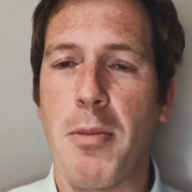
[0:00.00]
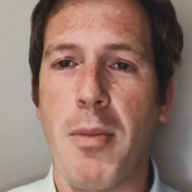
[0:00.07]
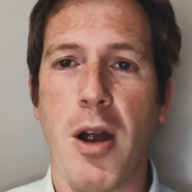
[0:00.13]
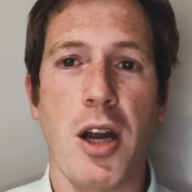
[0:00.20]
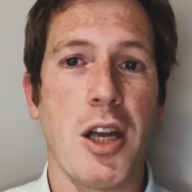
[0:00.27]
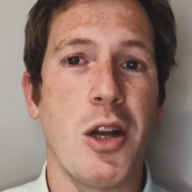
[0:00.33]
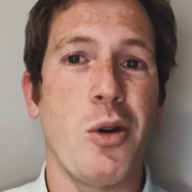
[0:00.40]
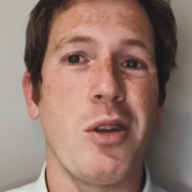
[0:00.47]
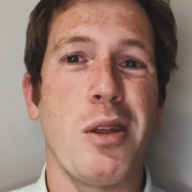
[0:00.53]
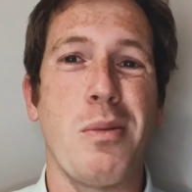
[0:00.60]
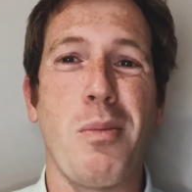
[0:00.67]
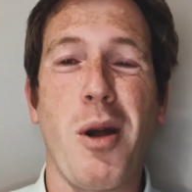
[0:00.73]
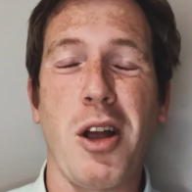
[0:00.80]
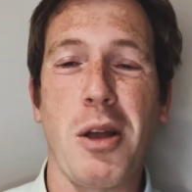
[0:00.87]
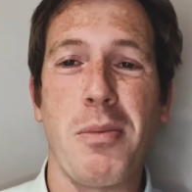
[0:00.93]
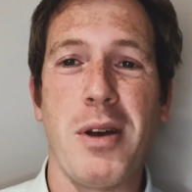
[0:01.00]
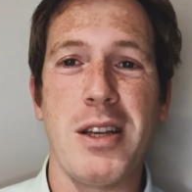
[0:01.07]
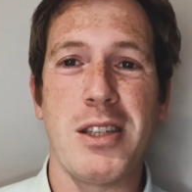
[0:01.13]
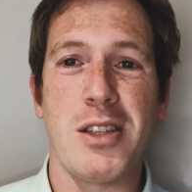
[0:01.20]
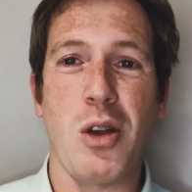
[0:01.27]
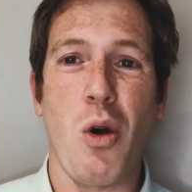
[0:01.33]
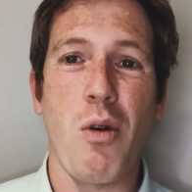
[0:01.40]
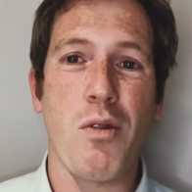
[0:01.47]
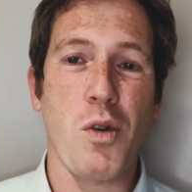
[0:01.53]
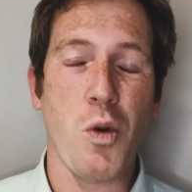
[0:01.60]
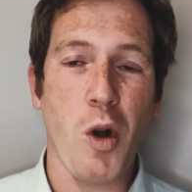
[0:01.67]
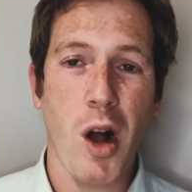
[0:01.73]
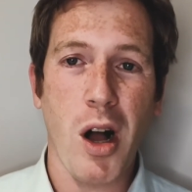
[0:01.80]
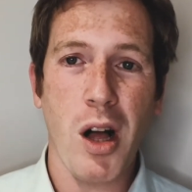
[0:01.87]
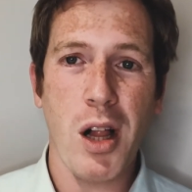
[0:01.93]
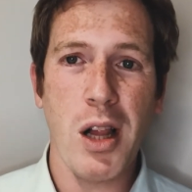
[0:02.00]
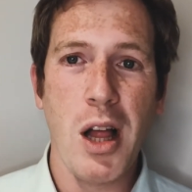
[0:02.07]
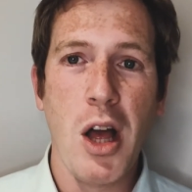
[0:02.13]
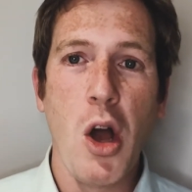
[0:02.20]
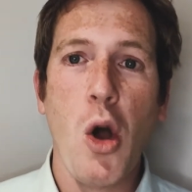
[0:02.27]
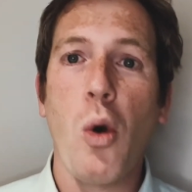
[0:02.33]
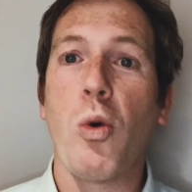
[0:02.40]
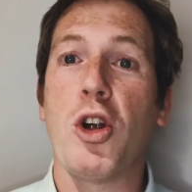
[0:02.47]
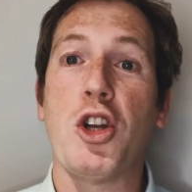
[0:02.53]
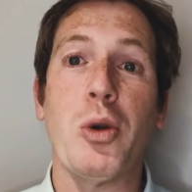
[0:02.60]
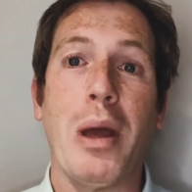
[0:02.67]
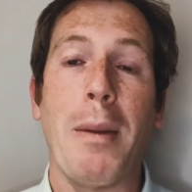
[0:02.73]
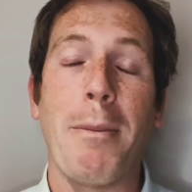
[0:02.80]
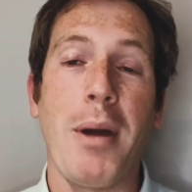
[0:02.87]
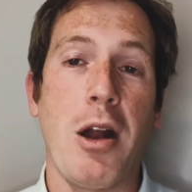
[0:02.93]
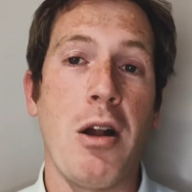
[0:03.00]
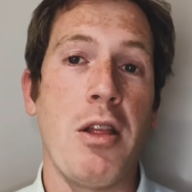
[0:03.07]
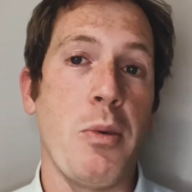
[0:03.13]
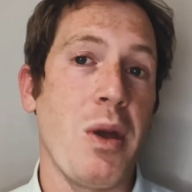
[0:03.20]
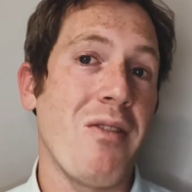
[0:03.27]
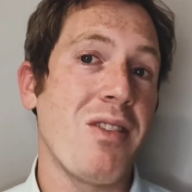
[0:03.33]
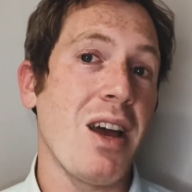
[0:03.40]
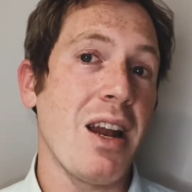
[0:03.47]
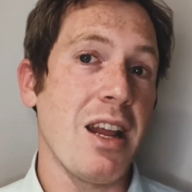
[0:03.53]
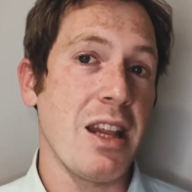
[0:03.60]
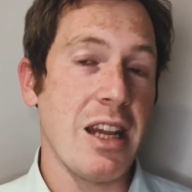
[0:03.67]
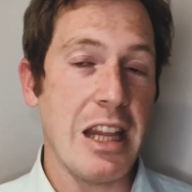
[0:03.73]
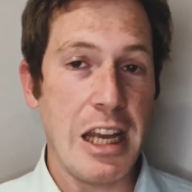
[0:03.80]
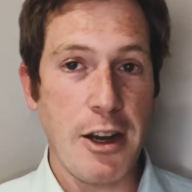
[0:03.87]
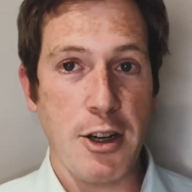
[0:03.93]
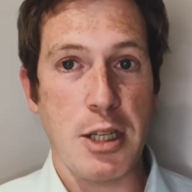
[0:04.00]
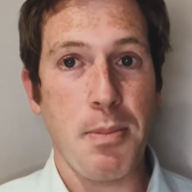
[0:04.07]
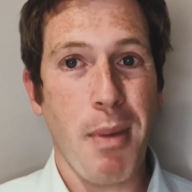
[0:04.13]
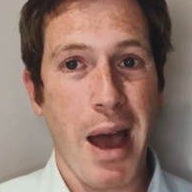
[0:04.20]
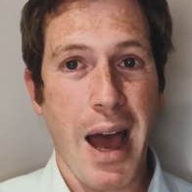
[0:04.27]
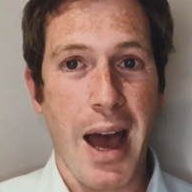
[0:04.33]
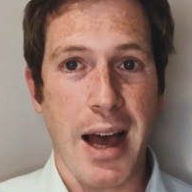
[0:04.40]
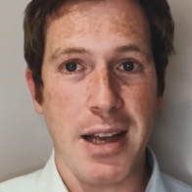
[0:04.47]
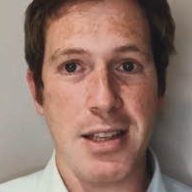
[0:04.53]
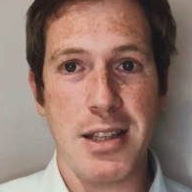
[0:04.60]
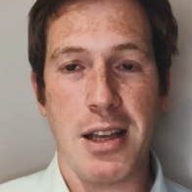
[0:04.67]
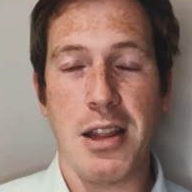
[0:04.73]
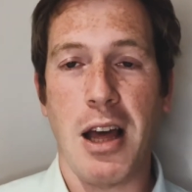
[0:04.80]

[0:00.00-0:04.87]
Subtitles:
market or the marketplaces overall were doing better than we've done in the years past.